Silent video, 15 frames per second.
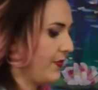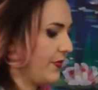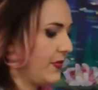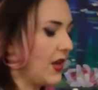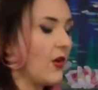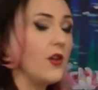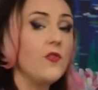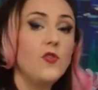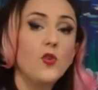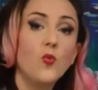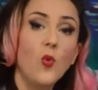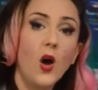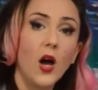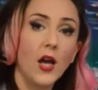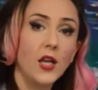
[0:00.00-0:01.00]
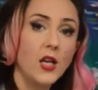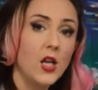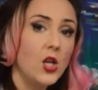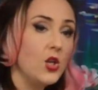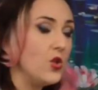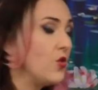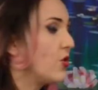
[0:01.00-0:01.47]
Now, if you want,
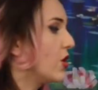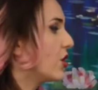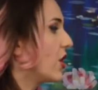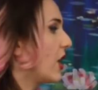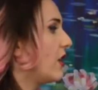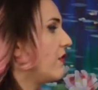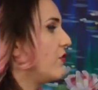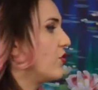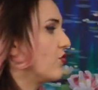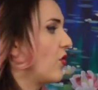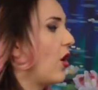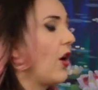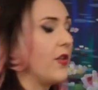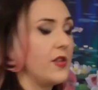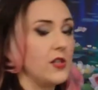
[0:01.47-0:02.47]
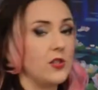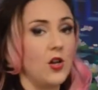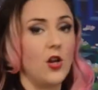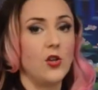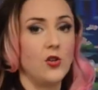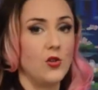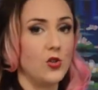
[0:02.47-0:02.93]
you could kind of draw this
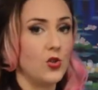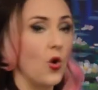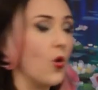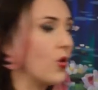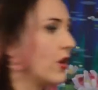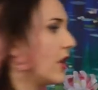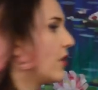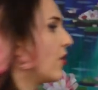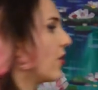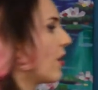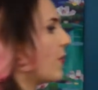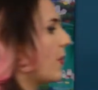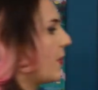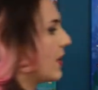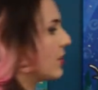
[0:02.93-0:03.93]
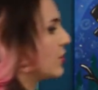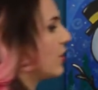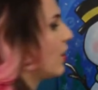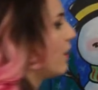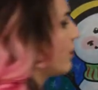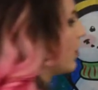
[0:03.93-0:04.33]
on. You could totally look up a picture of